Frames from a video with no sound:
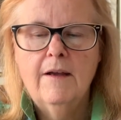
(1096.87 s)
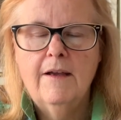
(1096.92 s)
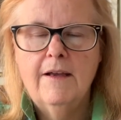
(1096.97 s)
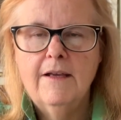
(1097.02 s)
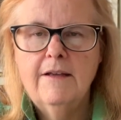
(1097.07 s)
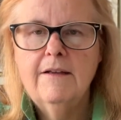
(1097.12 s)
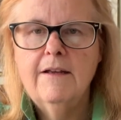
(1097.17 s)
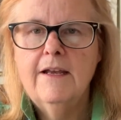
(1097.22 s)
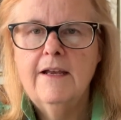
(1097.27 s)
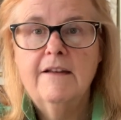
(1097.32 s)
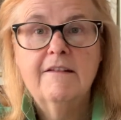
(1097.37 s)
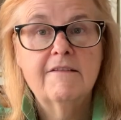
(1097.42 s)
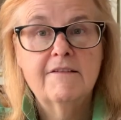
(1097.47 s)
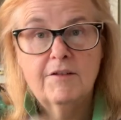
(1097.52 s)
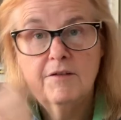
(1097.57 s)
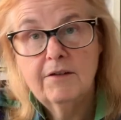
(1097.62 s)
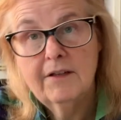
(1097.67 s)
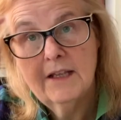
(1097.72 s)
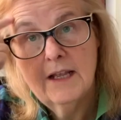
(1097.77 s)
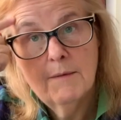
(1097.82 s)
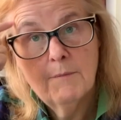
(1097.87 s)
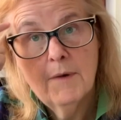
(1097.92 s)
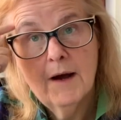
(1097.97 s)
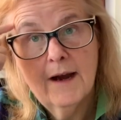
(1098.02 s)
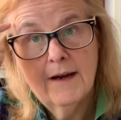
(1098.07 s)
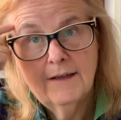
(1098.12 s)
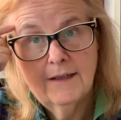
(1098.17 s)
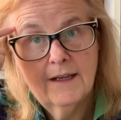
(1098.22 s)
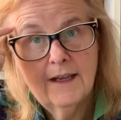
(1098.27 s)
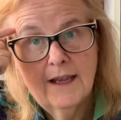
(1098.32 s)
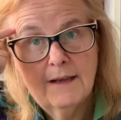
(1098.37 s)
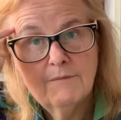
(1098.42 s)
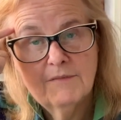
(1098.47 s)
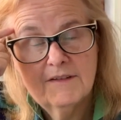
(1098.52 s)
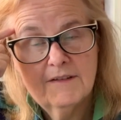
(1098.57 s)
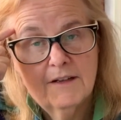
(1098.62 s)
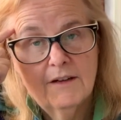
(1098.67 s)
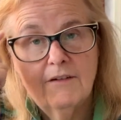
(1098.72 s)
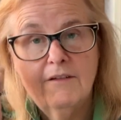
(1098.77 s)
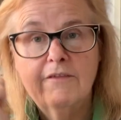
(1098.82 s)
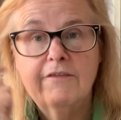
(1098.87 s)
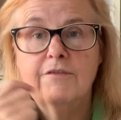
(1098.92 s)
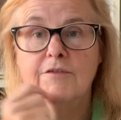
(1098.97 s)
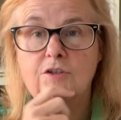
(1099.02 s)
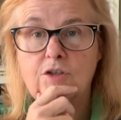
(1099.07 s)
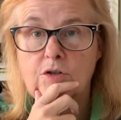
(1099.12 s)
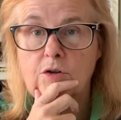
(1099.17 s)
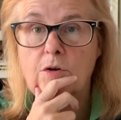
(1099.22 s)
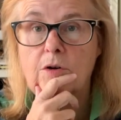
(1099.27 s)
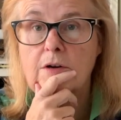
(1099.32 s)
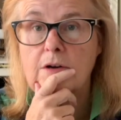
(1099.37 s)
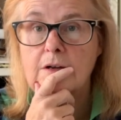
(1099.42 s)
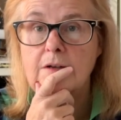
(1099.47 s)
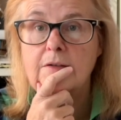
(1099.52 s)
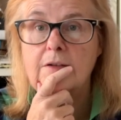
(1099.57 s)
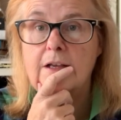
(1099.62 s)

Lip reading: it's certainly a mind game still, for sure,